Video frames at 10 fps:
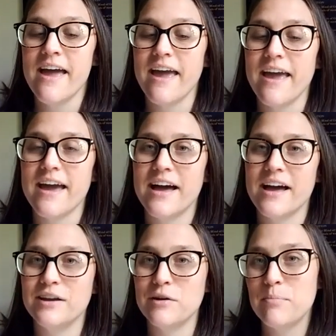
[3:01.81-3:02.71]

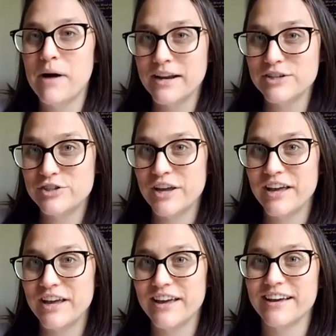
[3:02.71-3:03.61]
and
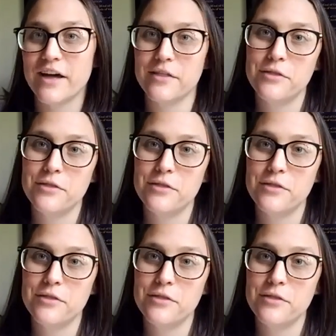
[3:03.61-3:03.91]
punishing and